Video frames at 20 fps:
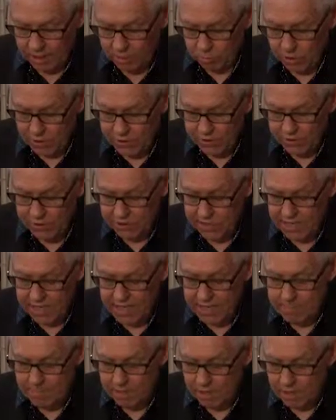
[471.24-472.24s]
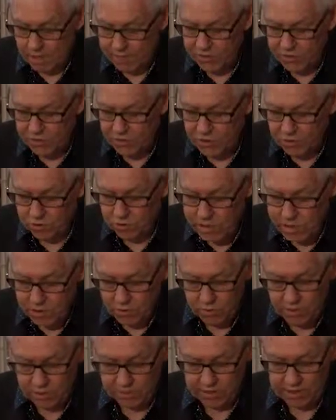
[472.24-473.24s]
With this came often
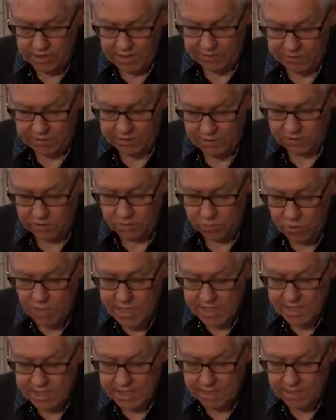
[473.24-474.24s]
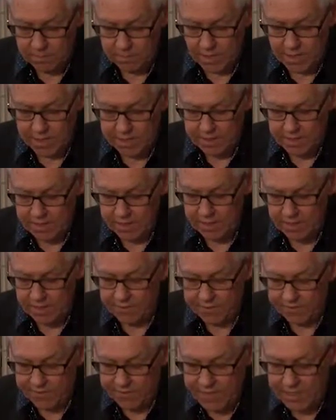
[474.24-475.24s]
strenuous efforts to recalibrate and
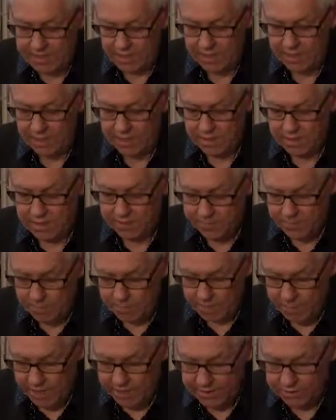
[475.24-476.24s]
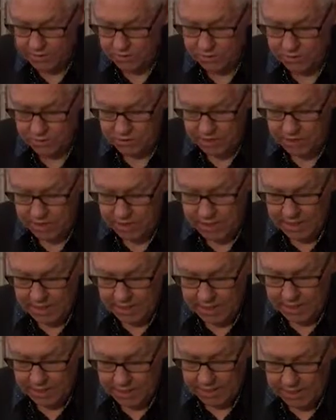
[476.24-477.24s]
invent different practices
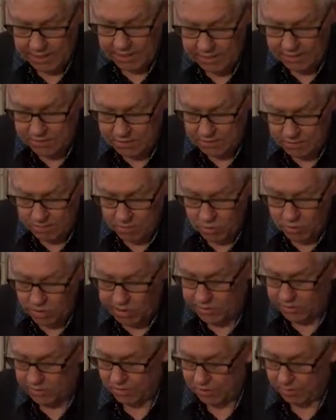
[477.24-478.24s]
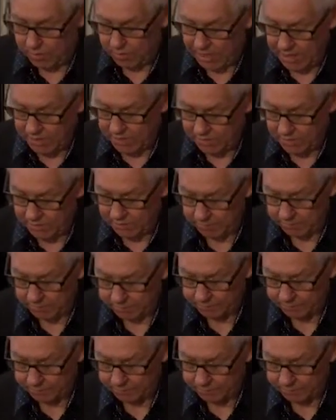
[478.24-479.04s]
in the marine space.